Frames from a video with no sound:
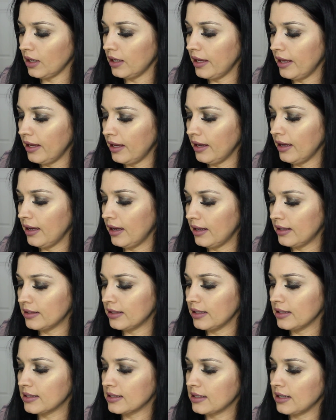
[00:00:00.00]
and
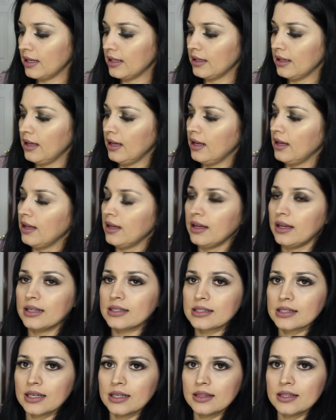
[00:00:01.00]
it's got
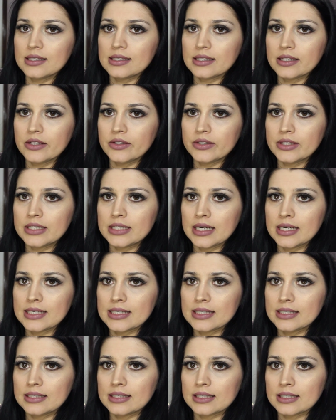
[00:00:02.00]
this
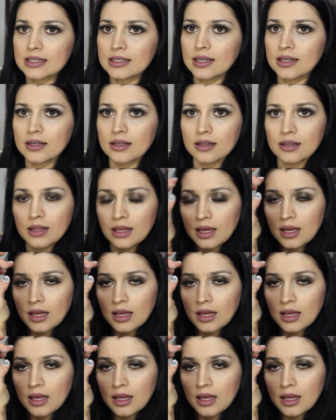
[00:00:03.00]
iridescent kind of